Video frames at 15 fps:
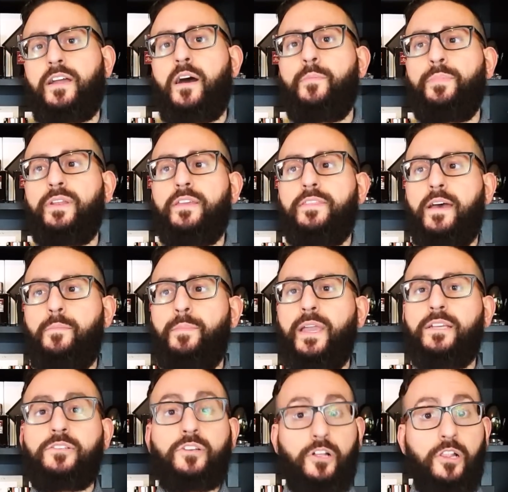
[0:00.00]
company that
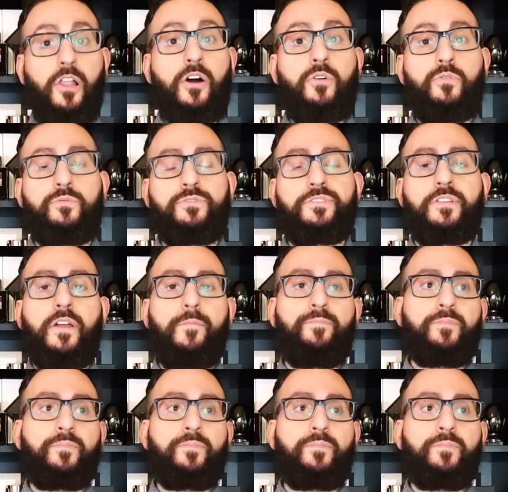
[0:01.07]
makes clones